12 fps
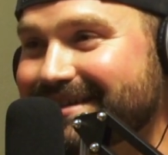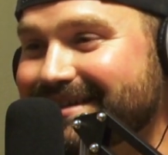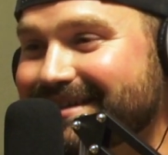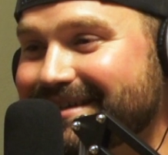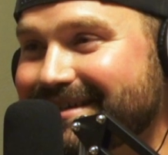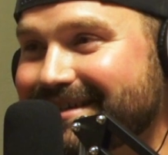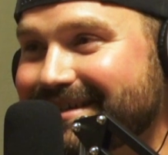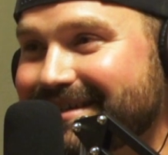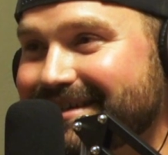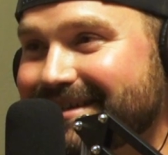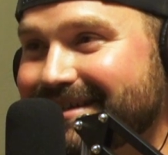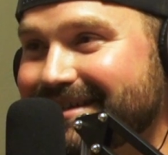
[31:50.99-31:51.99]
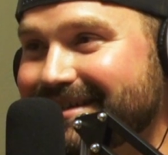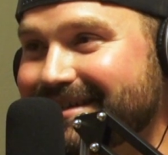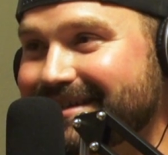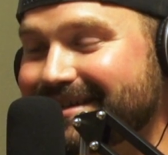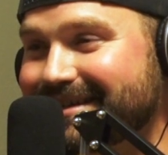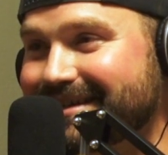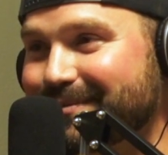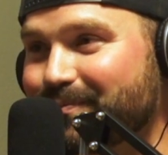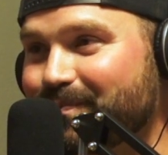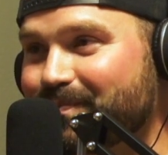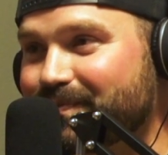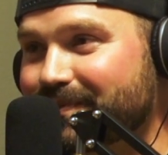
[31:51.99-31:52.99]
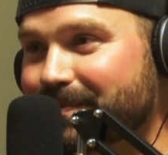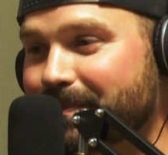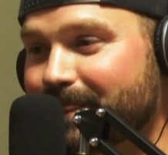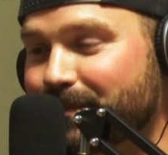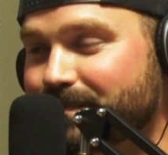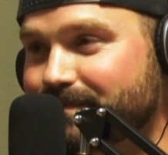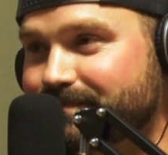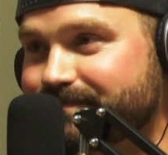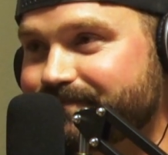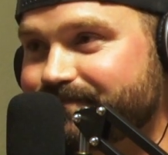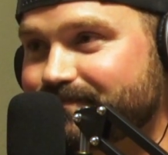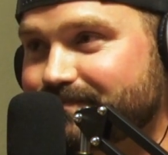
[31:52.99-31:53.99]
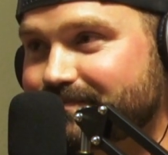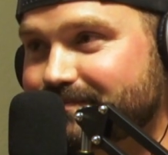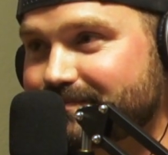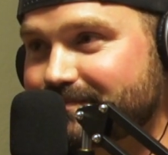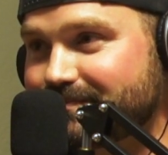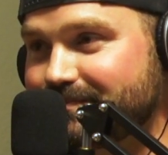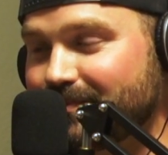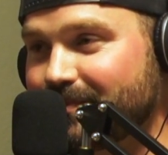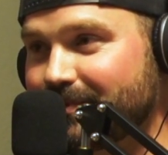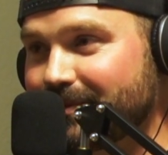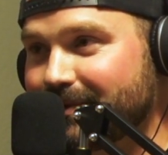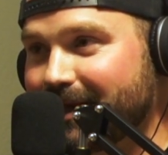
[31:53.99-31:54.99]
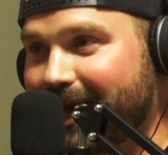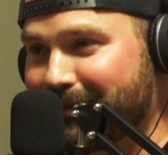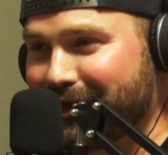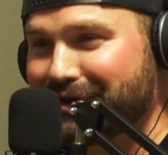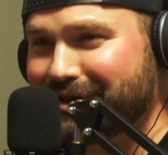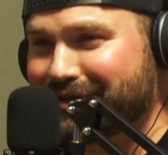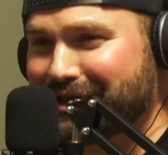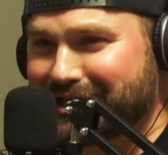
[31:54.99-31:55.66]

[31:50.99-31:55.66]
I think you should say it, and we'll bleep it out.